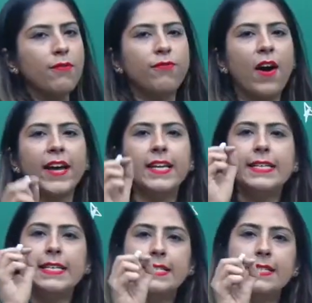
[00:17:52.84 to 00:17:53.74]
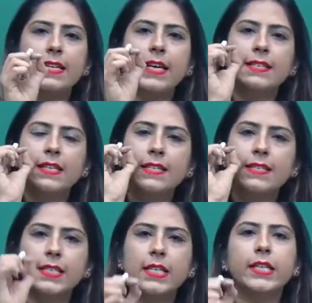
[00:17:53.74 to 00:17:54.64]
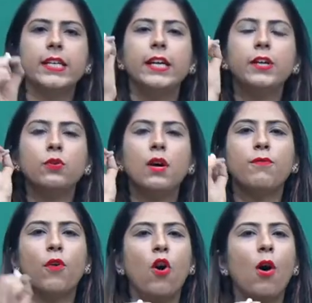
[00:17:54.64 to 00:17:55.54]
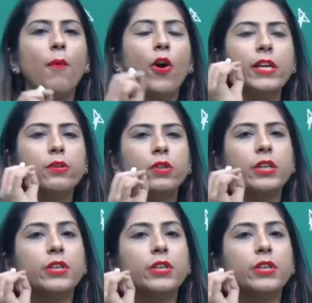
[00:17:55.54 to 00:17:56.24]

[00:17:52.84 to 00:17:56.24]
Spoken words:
a fine needle is inserted into the womb or into the